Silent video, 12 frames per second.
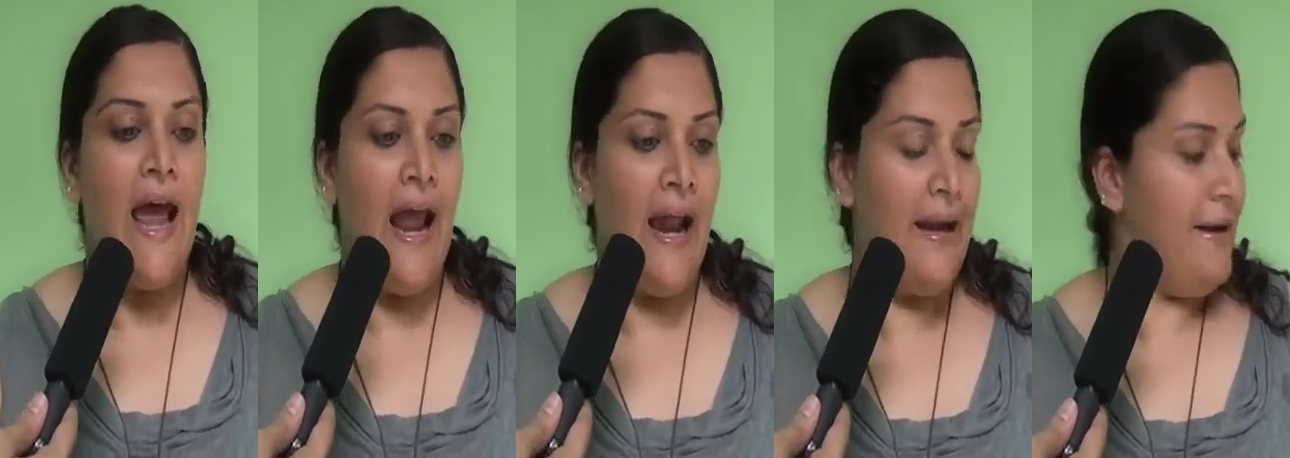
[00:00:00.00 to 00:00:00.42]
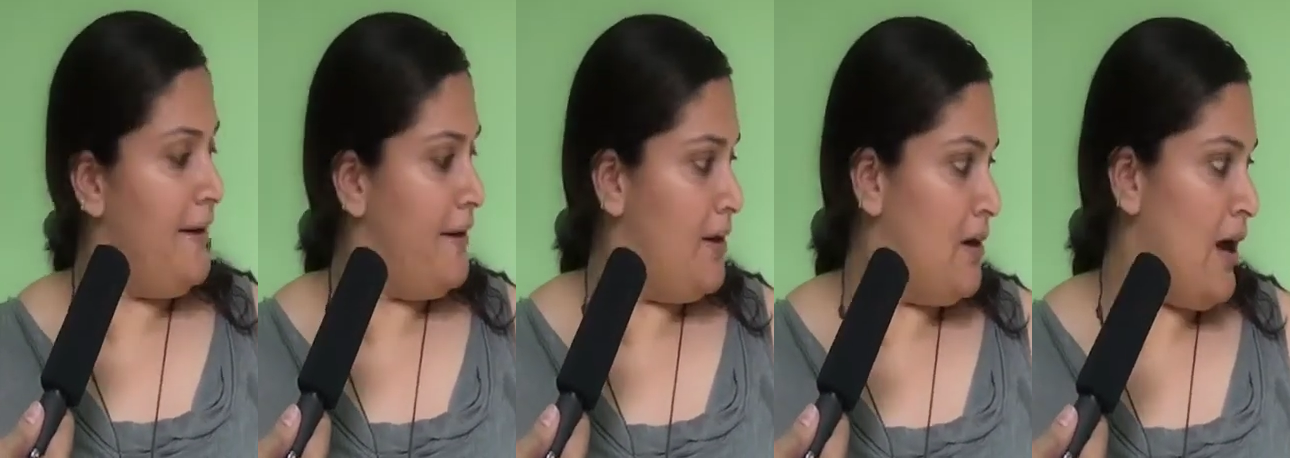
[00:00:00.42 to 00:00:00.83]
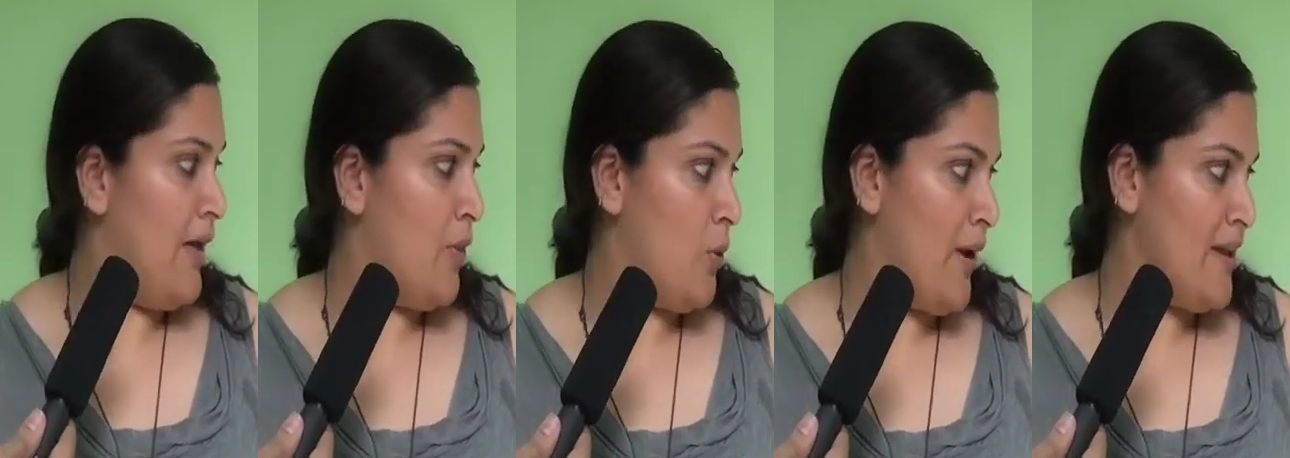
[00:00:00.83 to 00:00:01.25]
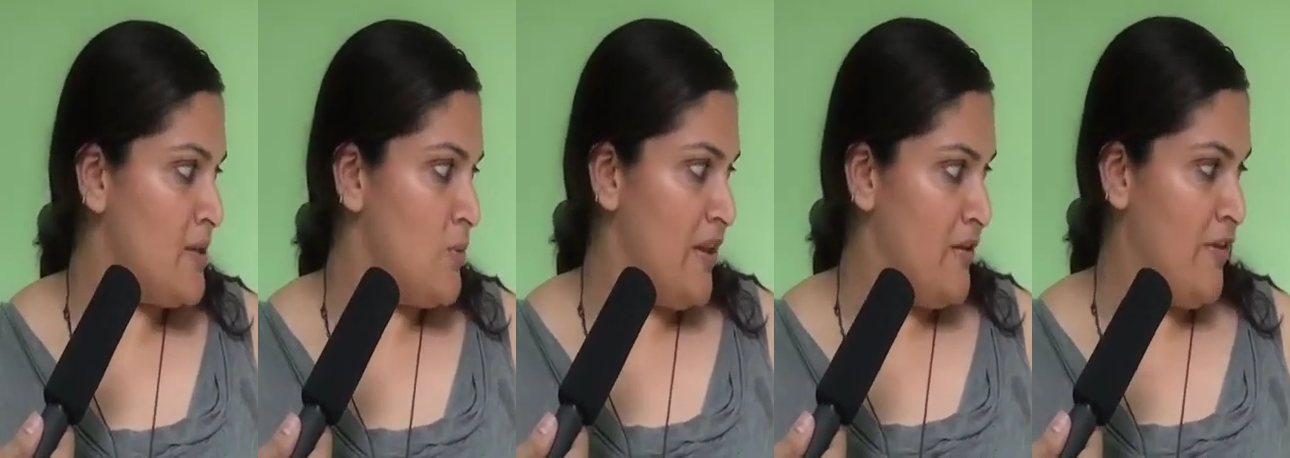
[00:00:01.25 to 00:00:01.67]
And
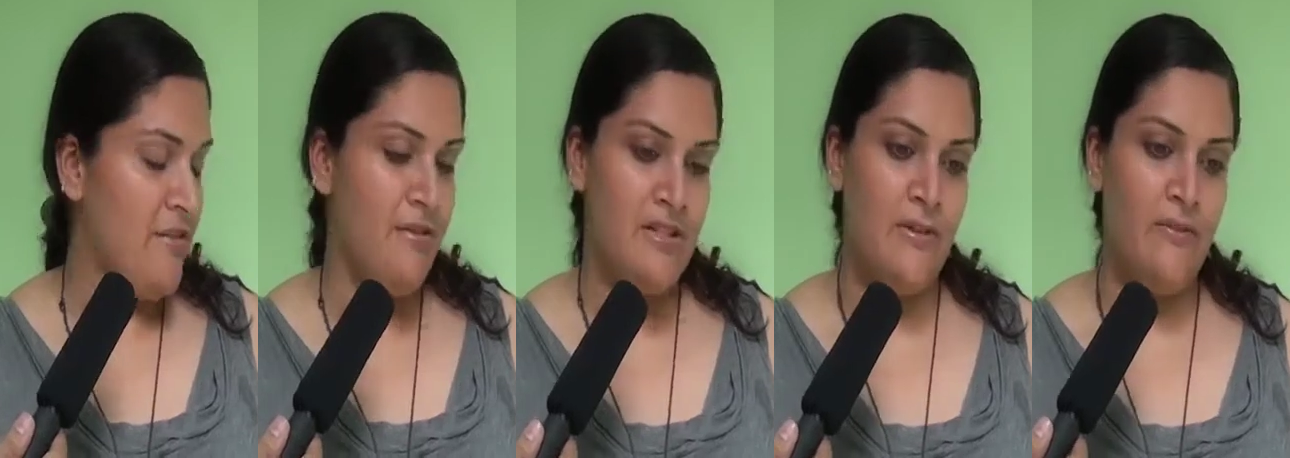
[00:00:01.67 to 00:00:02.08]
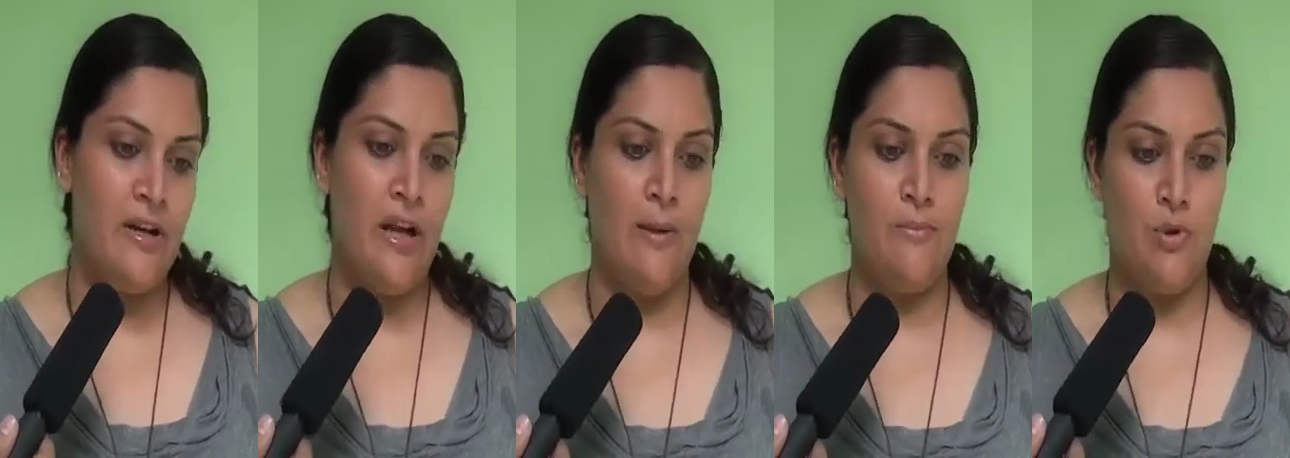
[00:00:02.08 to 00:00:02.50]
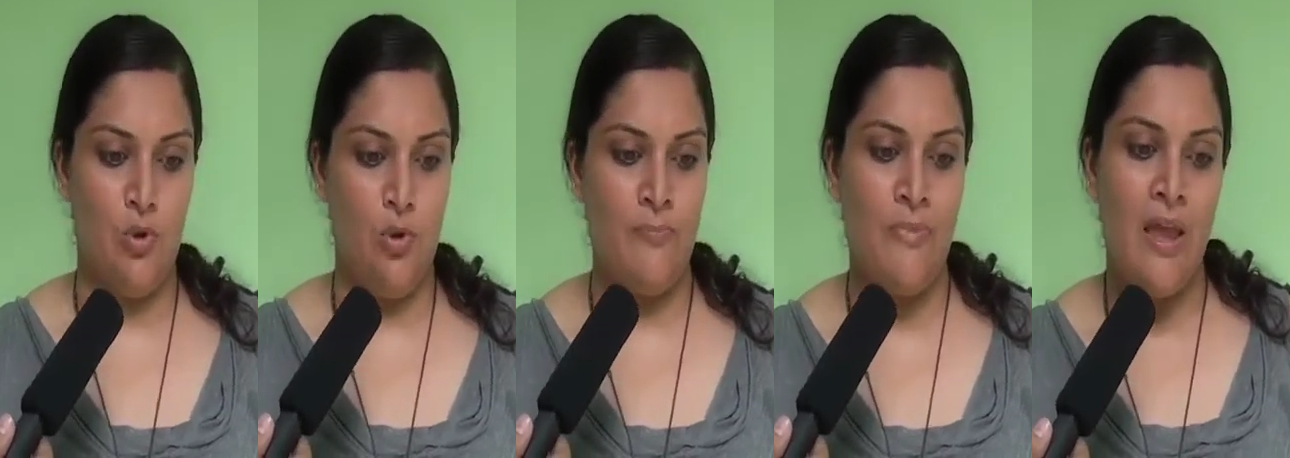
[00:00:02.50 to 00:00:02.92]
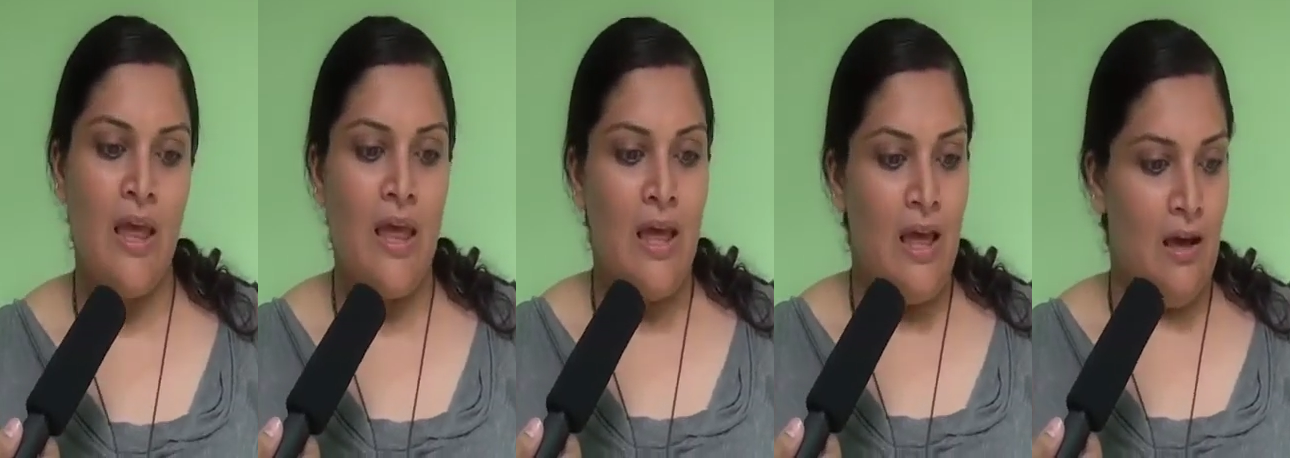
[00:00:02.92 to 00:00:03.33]
otherwise, whenever someone comes home,
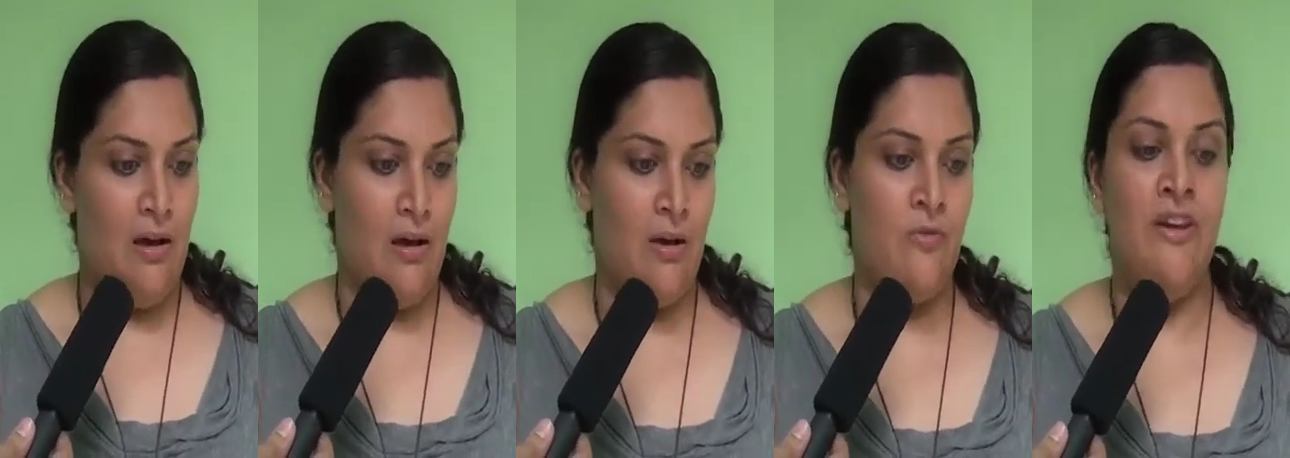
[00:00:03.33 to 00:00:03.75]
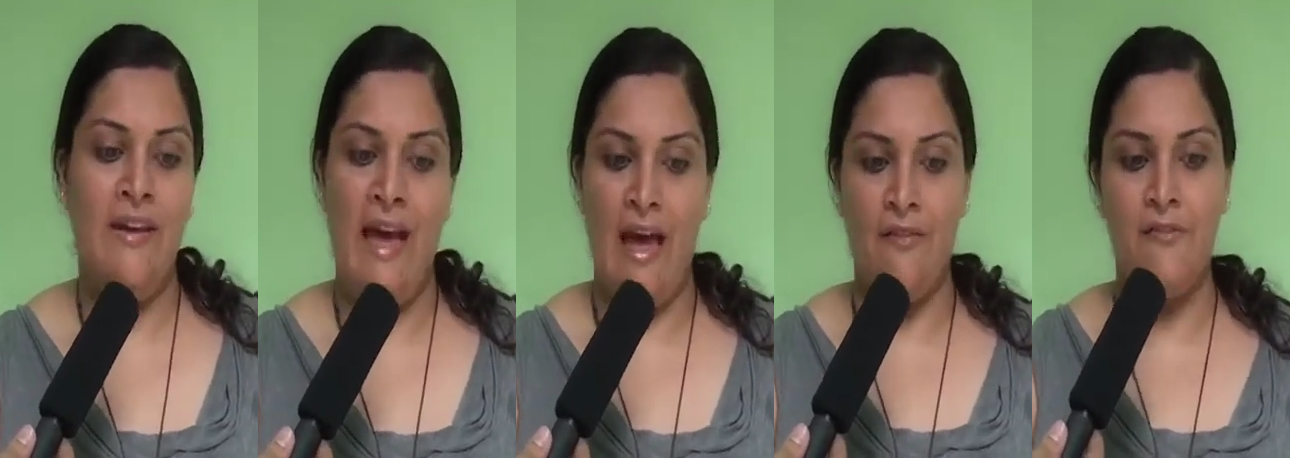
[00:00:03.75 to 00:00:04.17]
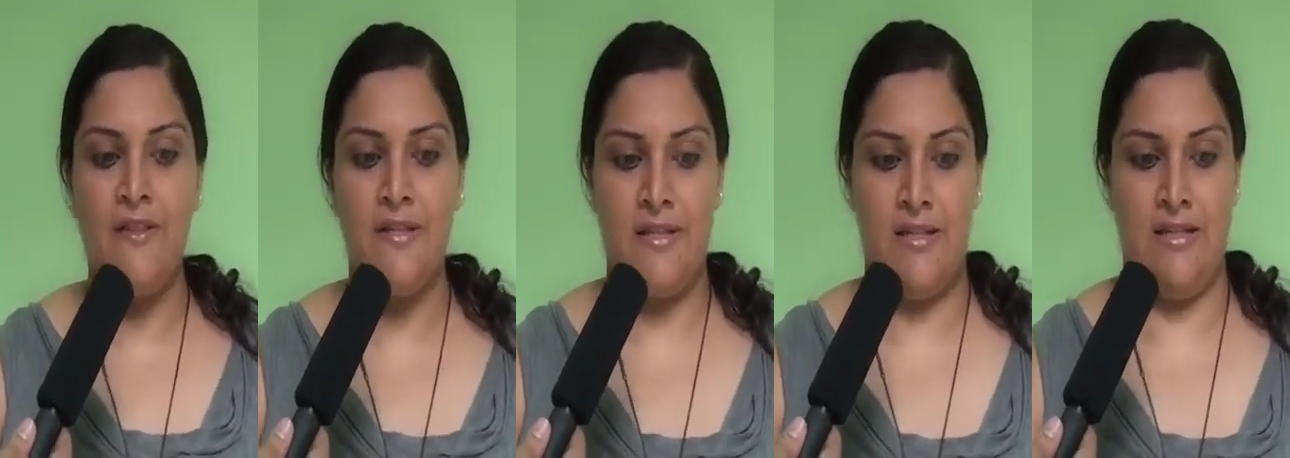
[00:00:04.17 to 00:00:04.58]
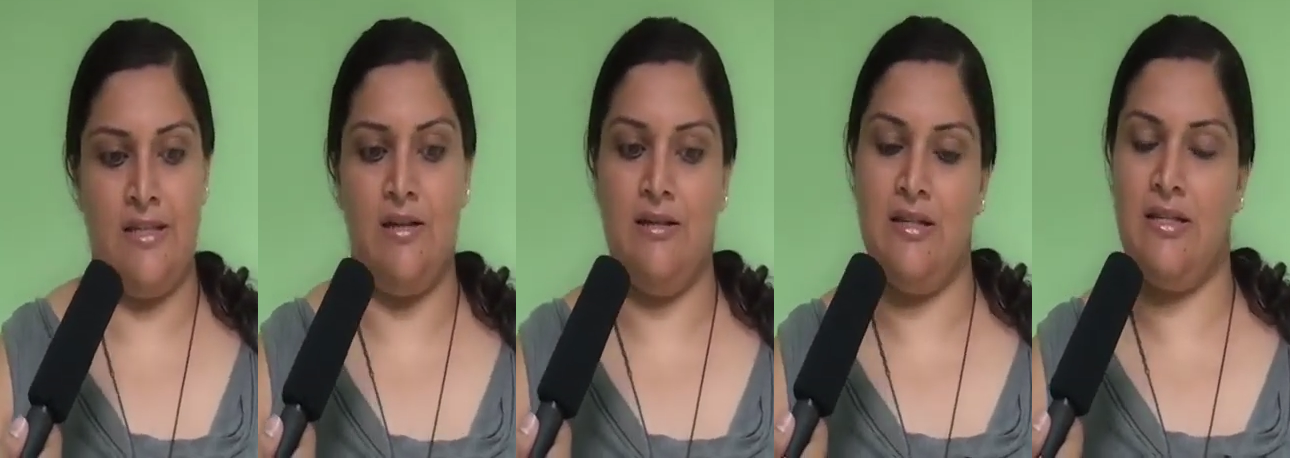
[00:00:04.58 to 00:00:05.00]
we have
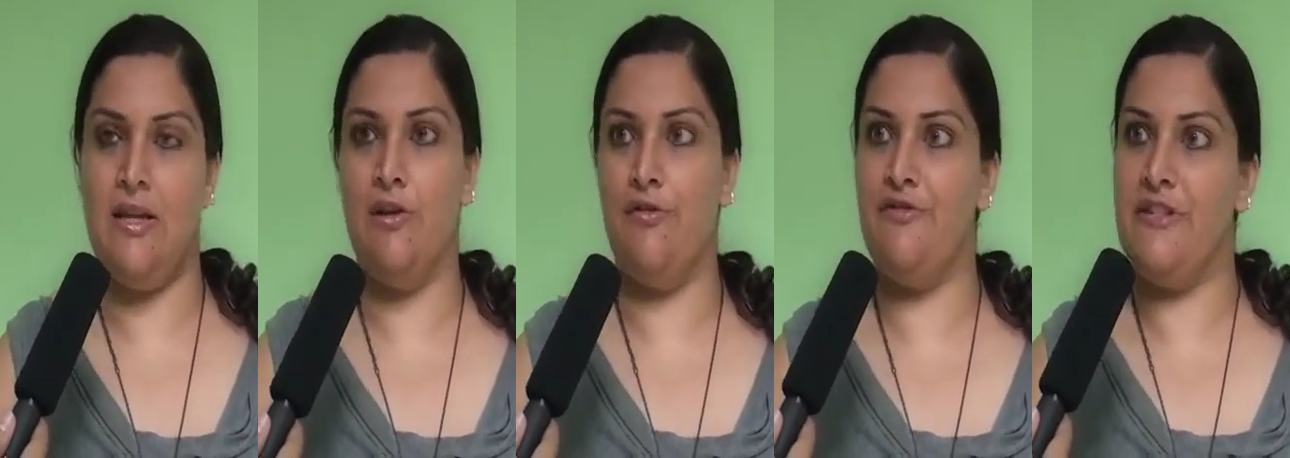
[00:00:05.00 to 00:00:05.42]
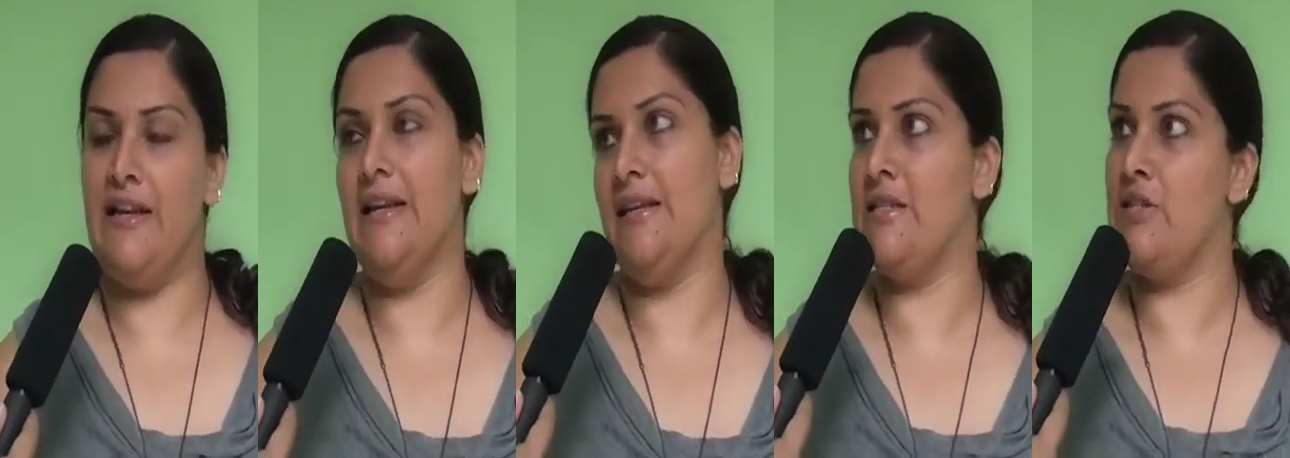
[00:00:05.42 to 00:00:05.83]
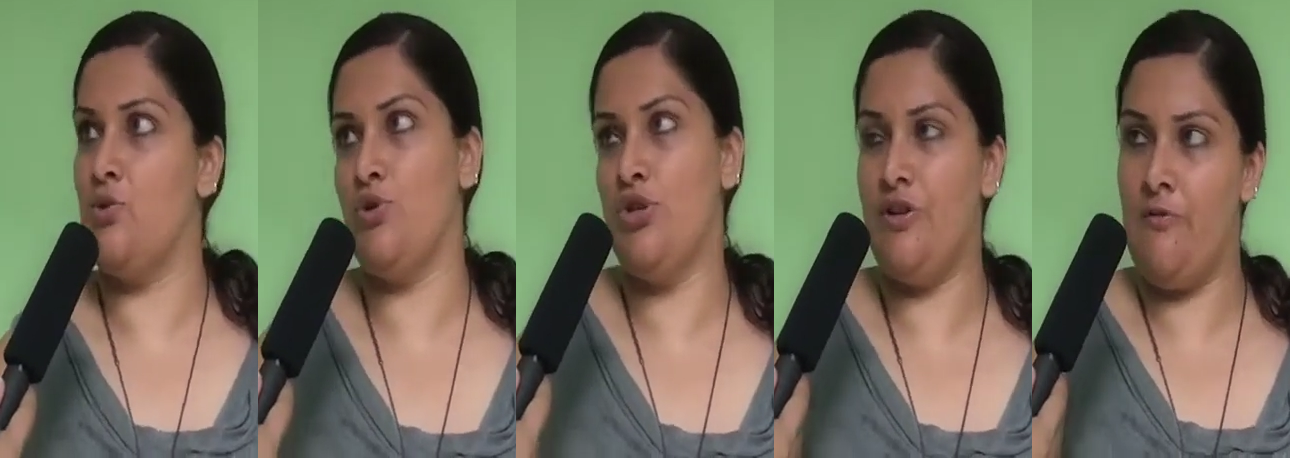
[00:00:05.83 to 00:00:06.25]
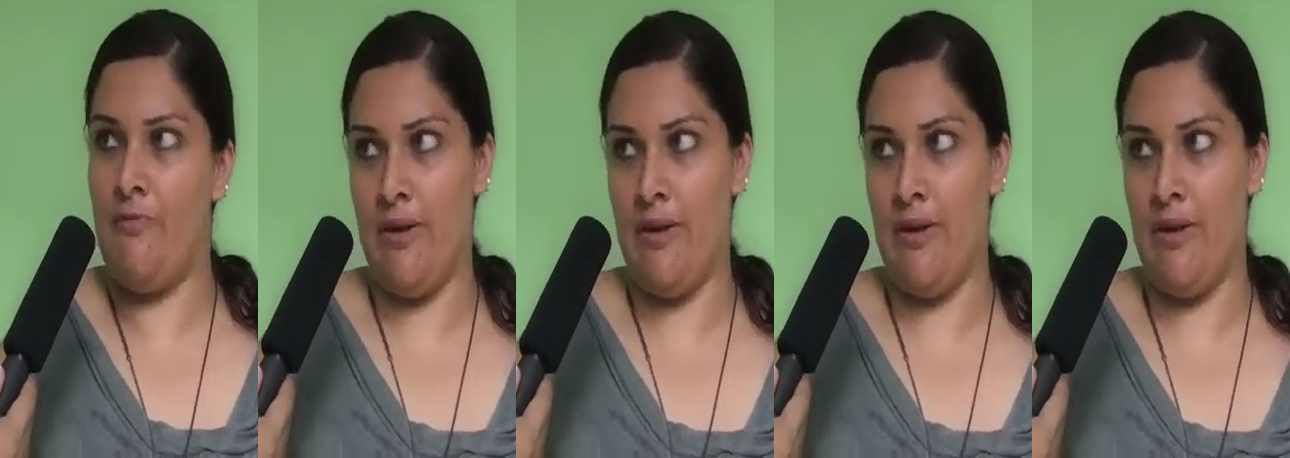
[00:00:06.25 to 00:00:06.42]
this thing of telling. So she,